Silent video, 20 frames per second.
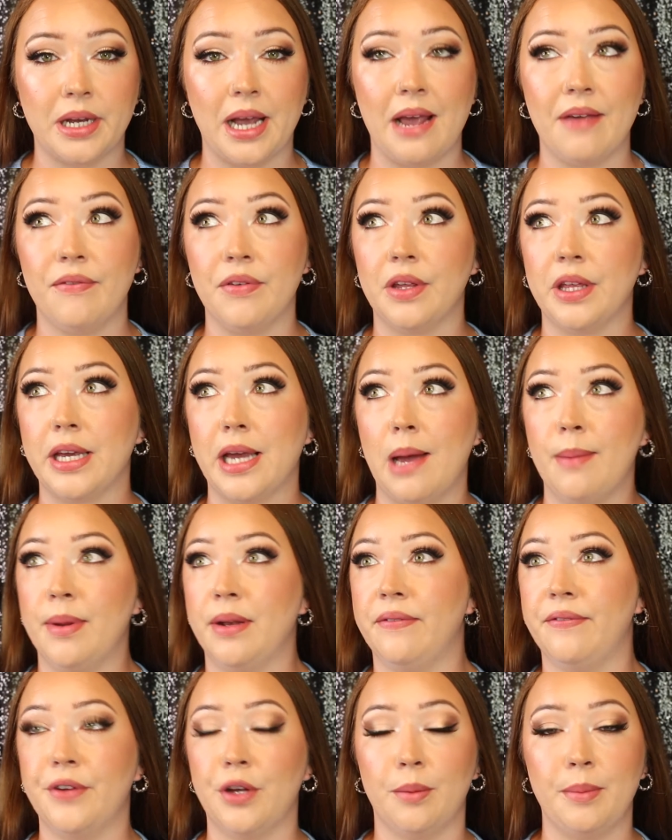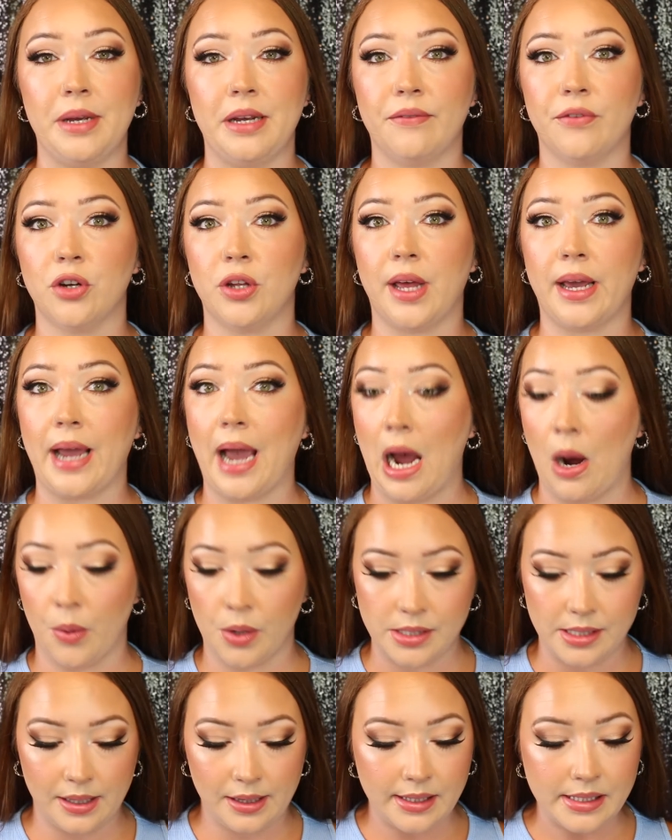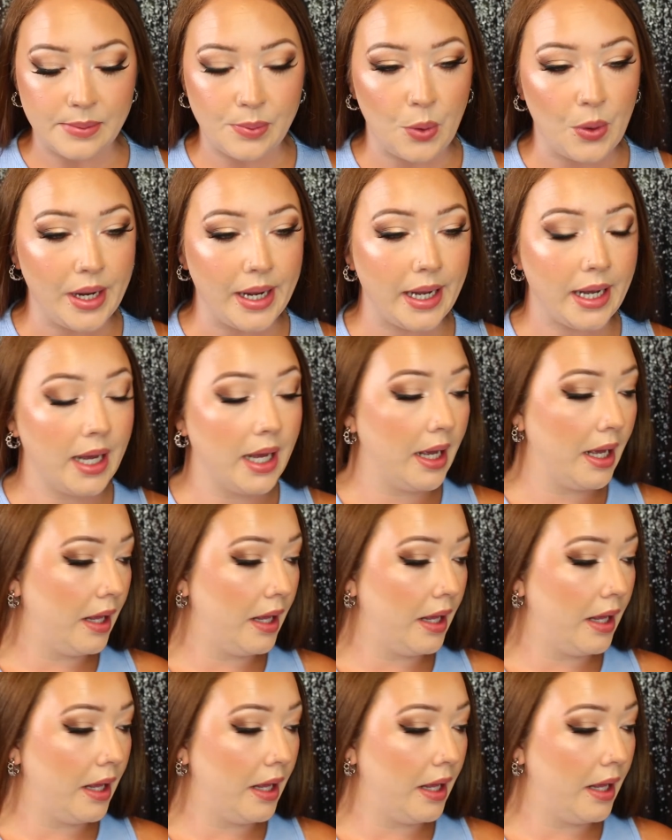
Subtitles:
I feel like I've been filming for like hours at this point.